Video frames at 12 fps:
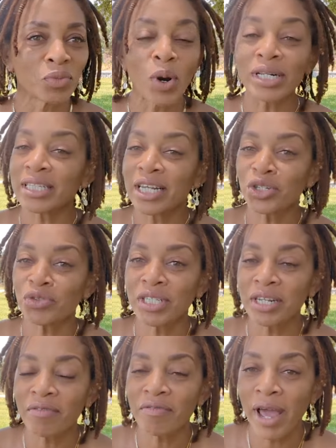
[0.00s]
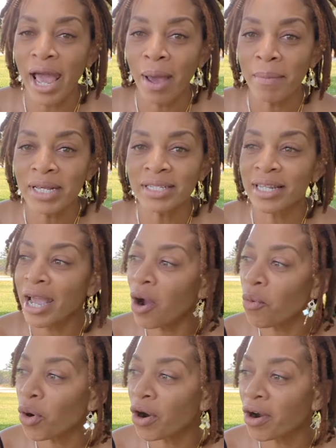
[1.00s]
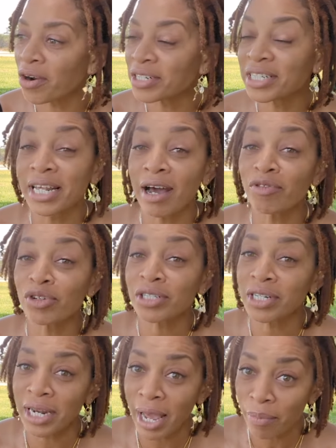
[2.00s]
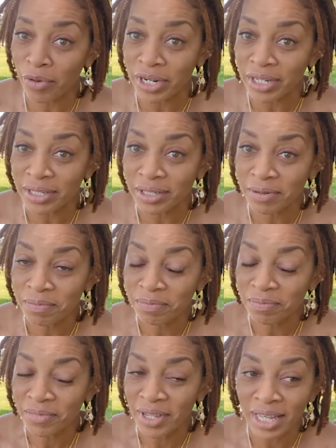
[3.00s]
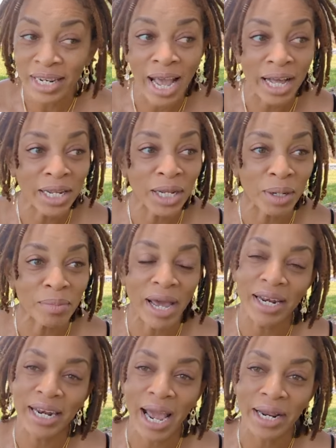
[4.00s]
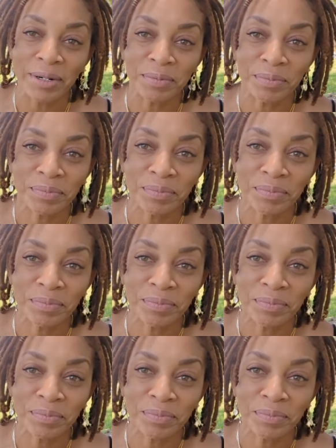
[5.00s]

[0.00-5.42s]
what's interesting, fam, is there were several celebrities in that club that night.